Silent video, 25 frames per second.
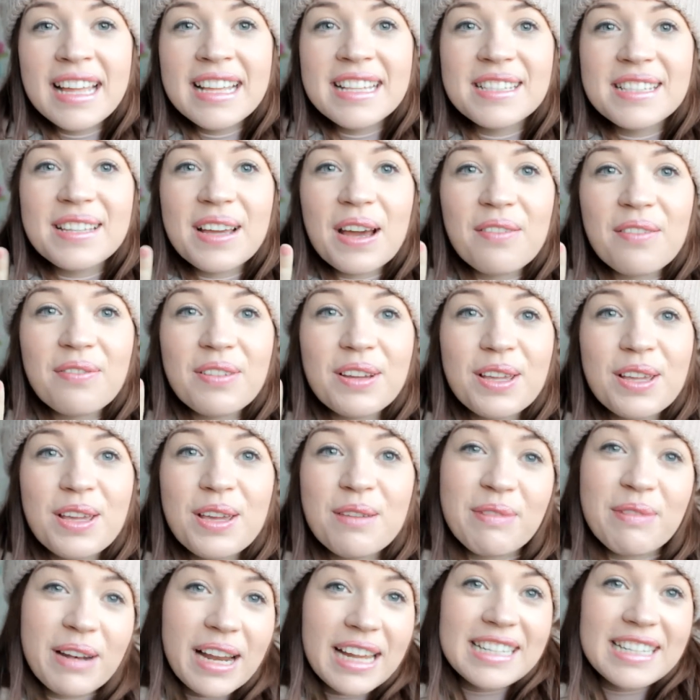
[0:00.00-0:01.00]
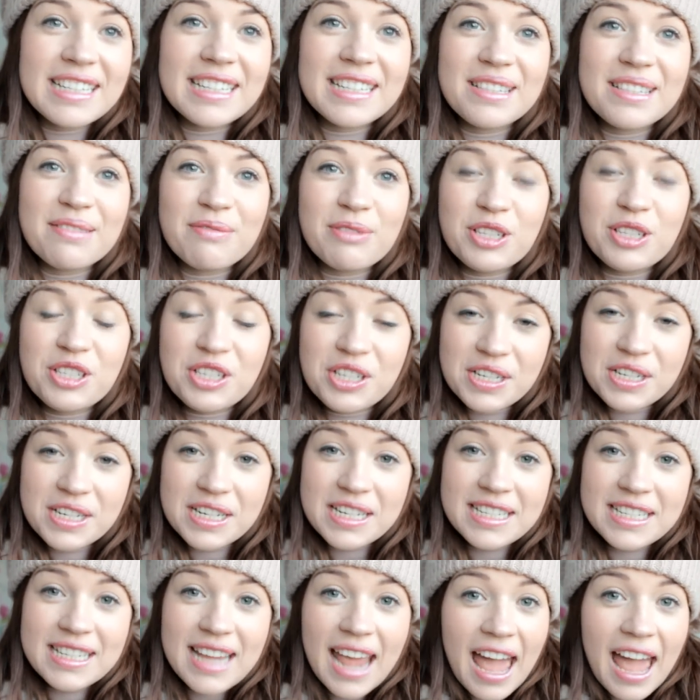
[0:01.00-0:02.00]
So I've accumulated some
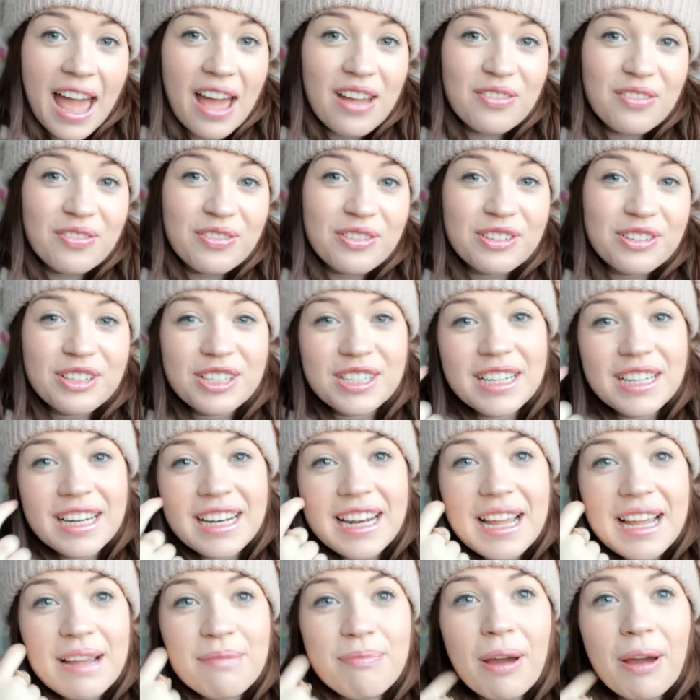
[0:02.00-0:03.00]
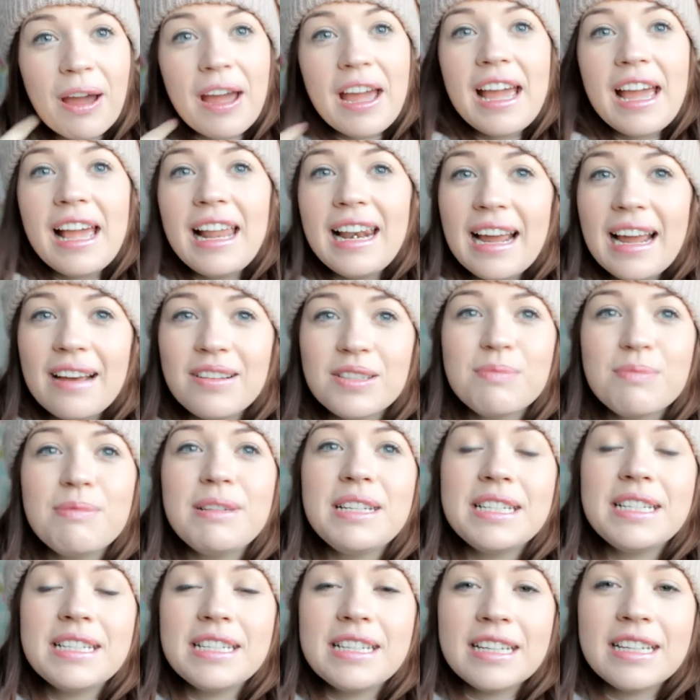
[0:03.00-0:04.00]
student debt, unfortunately, but it allows me
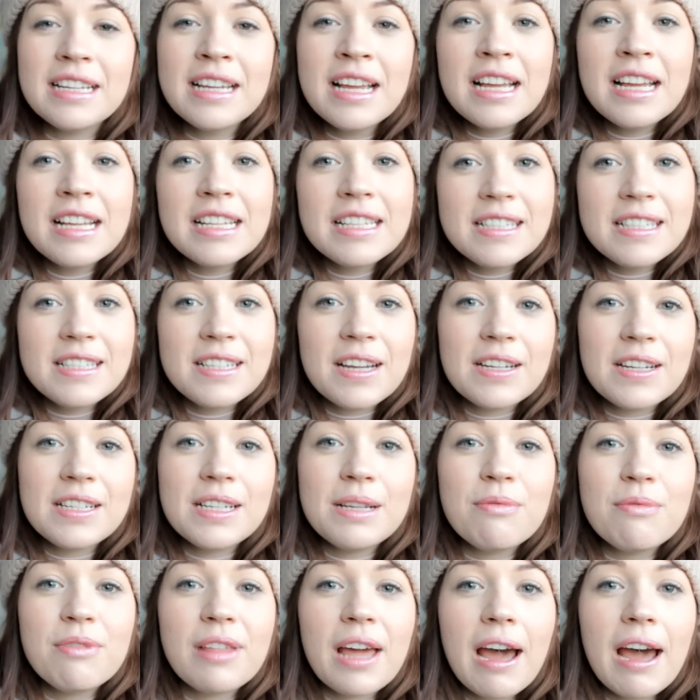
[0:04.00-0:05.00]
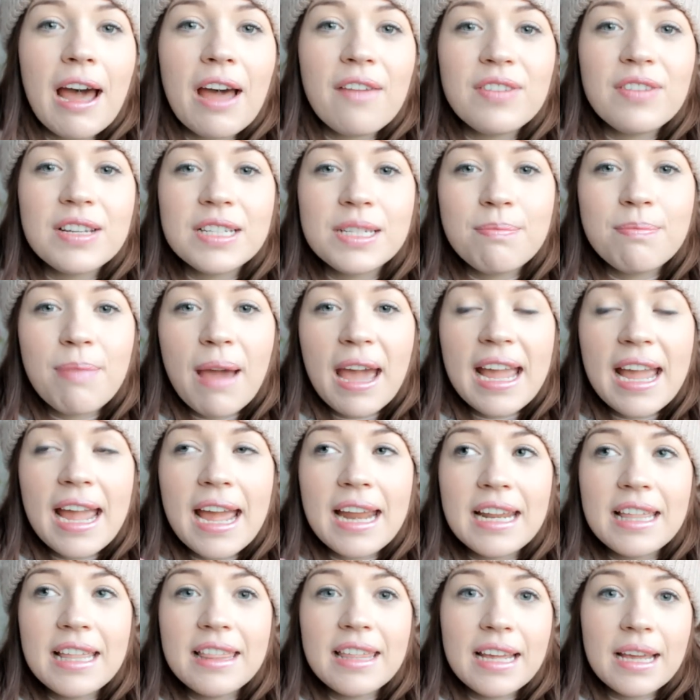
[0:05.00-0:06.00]
to study without having to pay
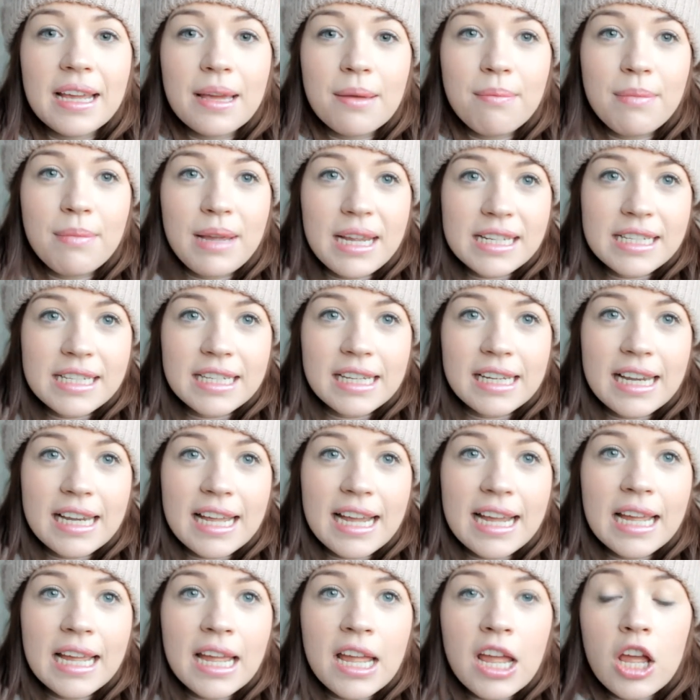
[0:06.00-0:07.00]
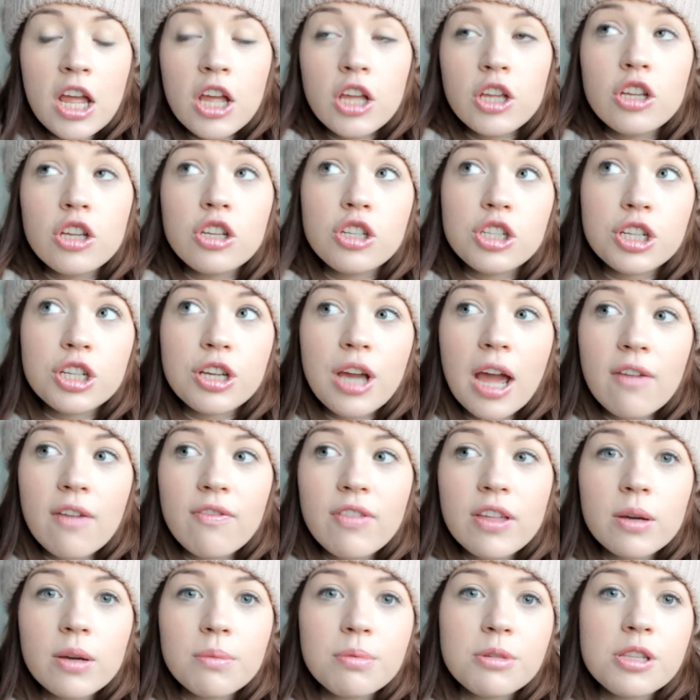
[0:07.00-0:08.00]
anything immediately. You do have
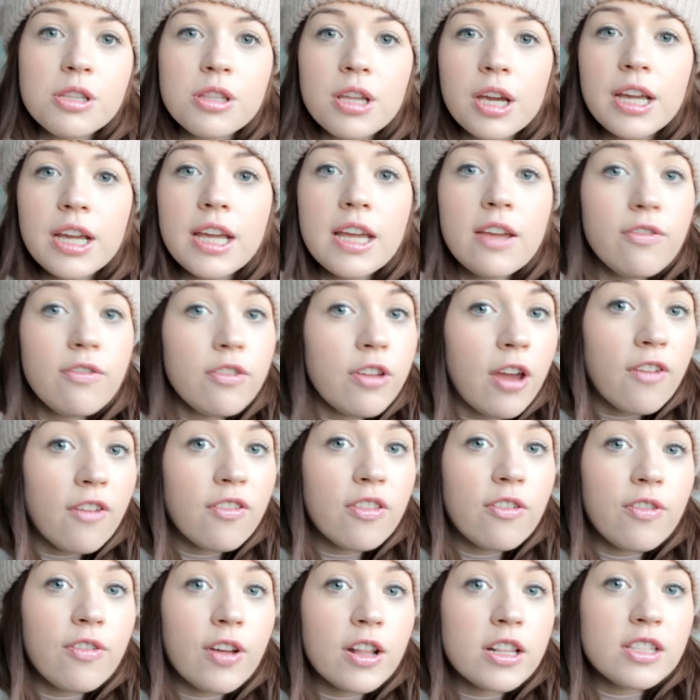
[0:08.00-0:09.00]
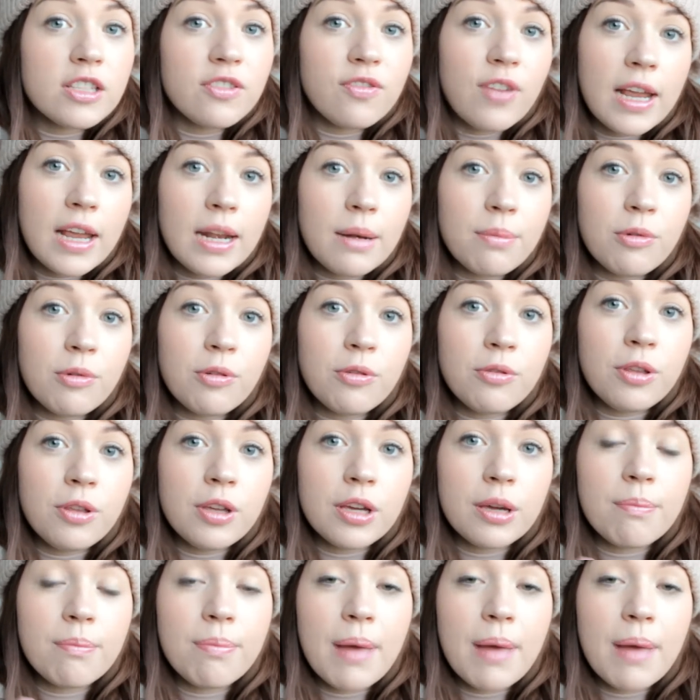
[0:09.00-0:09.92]
the option though, if you have the funds available, you can